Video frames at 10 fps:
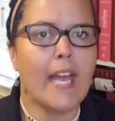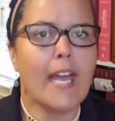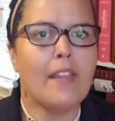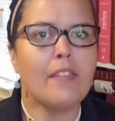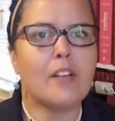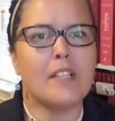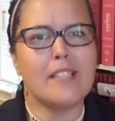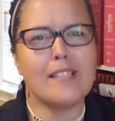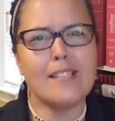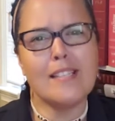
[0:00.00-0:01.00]
And there
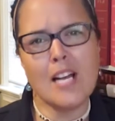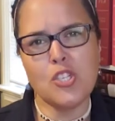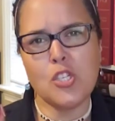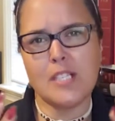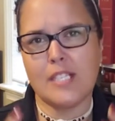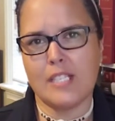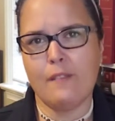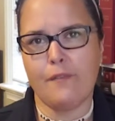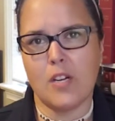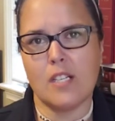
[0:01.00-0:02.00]
is such a
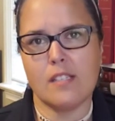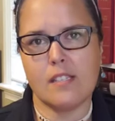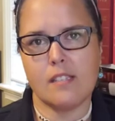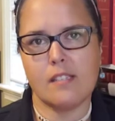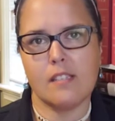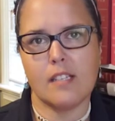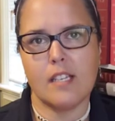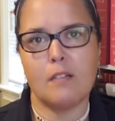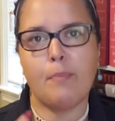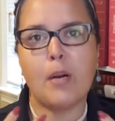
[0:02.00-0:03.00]
difference
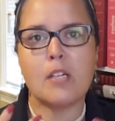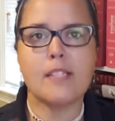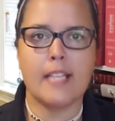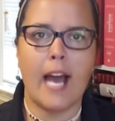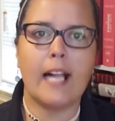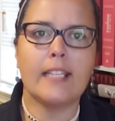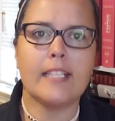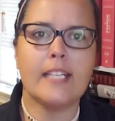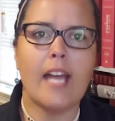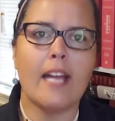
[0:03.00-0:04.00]
in
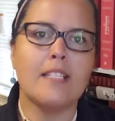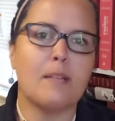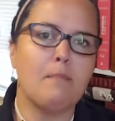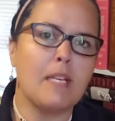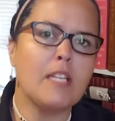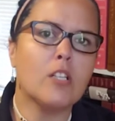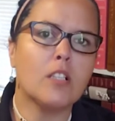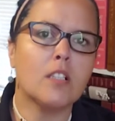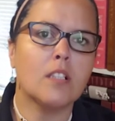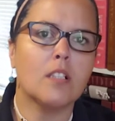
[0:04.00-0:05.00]
personality and
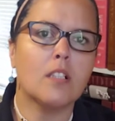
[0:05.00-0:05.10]
demeanor